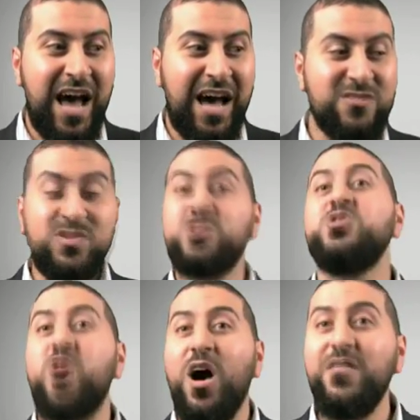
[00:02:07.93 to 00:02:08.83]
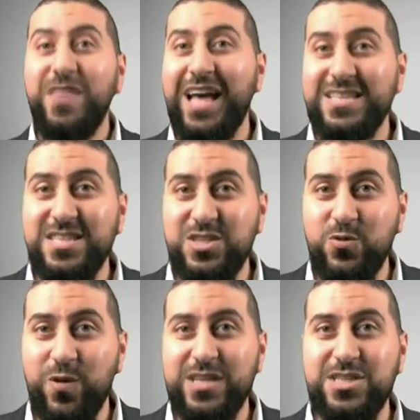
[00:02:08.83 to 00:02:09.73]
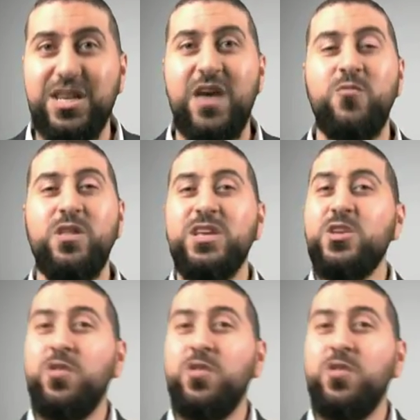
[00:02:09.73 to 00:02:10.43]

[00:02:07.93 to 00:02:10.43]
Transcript: how to solve that situation and really,